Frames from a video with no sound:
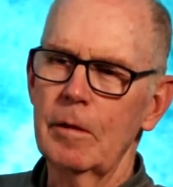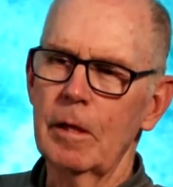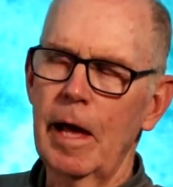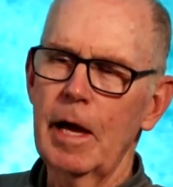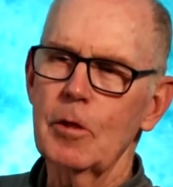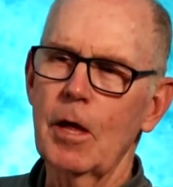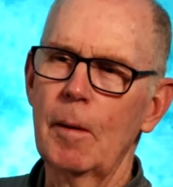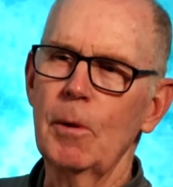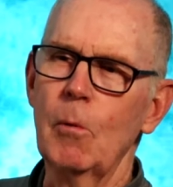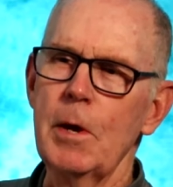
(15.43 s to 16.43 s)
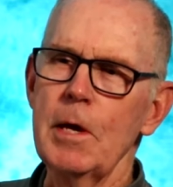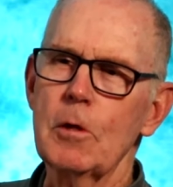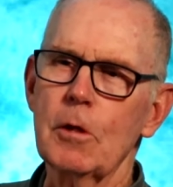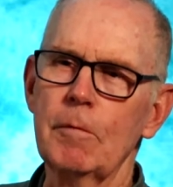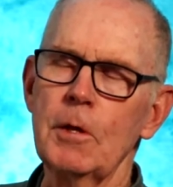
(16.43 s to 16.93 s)
the last couple of
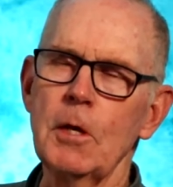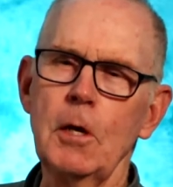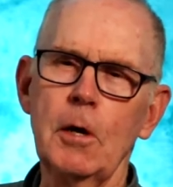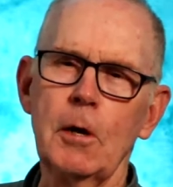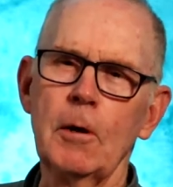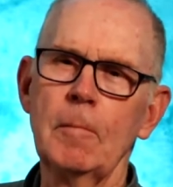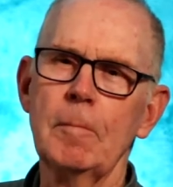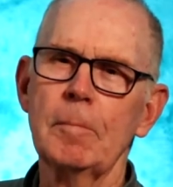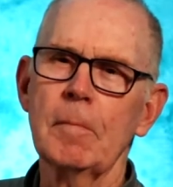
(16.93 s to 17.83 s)
weeks of the year,